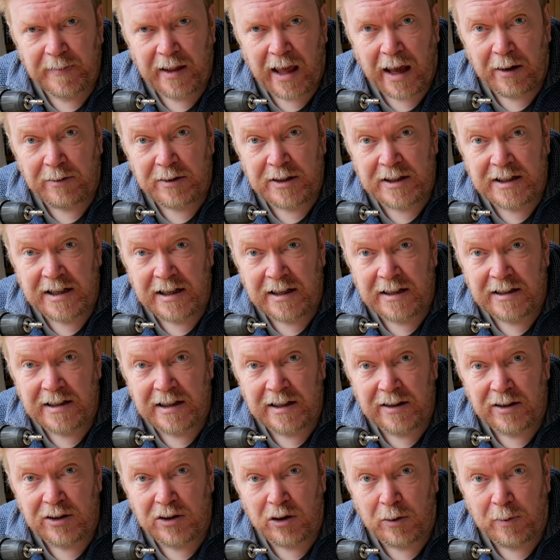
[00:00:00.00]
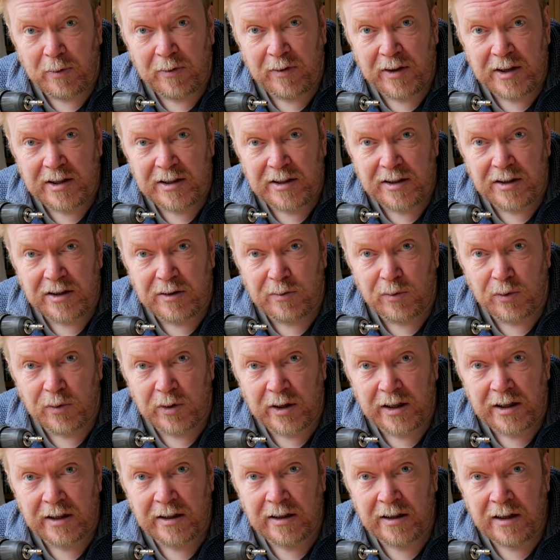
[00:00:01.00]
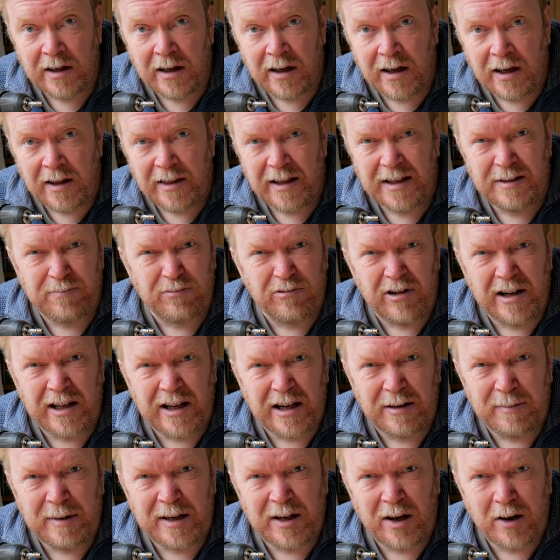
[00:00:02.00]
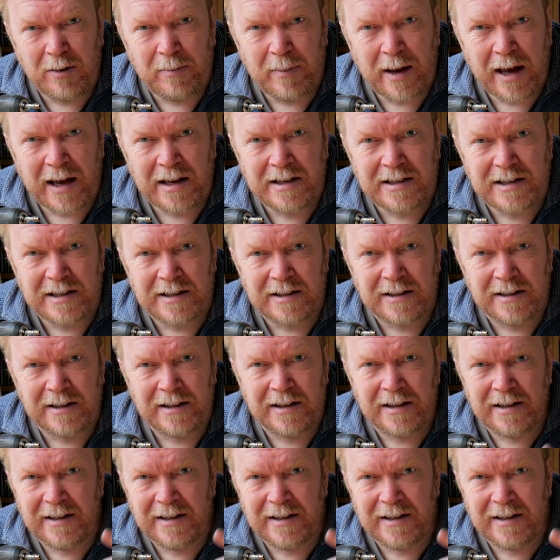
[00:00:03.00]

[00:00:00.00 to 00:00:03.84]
countersinks in the top of this this morning, there's really going to be no mess.